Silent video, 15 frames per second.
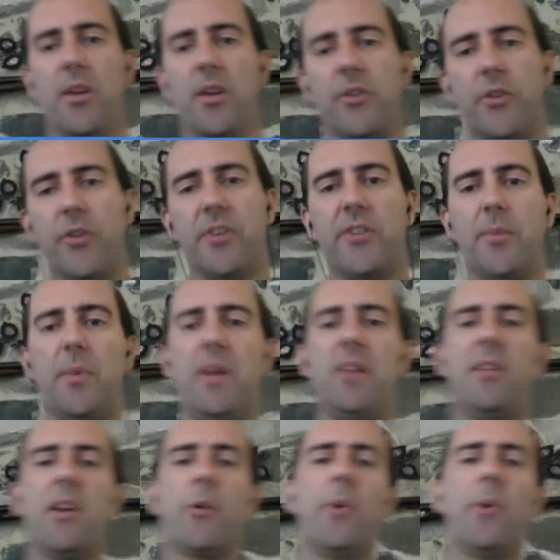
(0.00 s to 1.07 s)
So this would
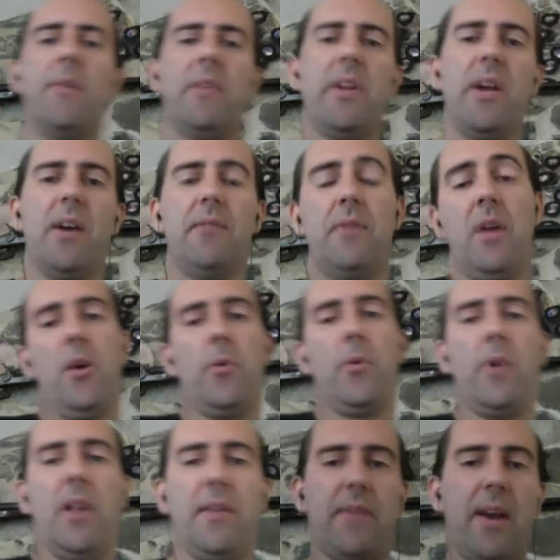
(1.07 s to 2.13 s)
be the equivalent of,
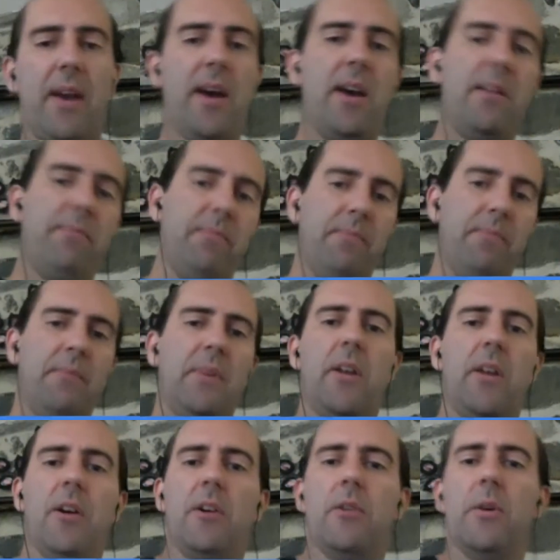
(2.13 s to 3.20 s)
well, I've got,
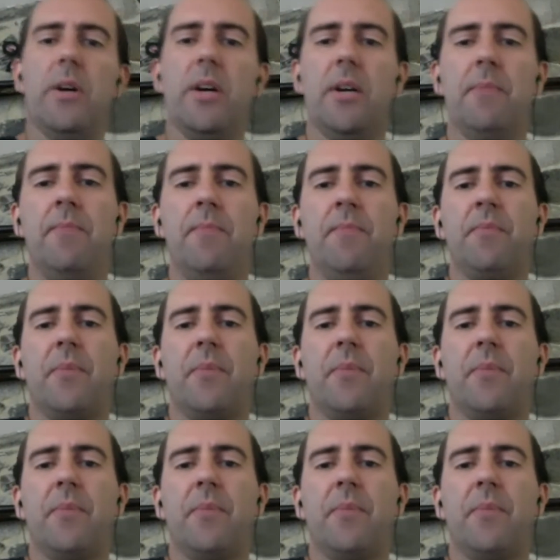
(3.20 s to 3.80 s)
you know,